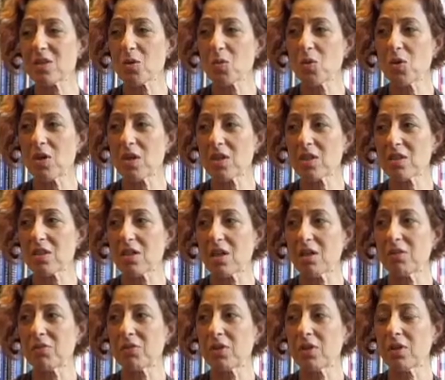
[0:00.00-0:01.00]
The work
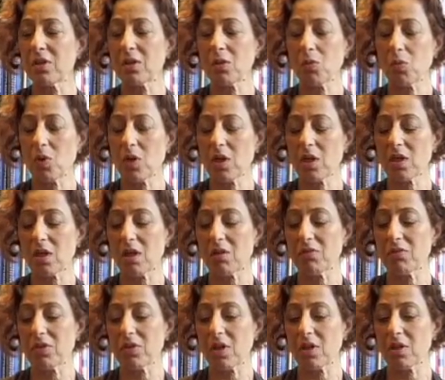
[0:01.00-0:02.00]

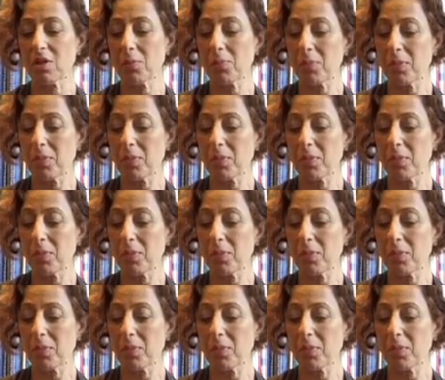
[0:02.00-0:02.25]
I've done,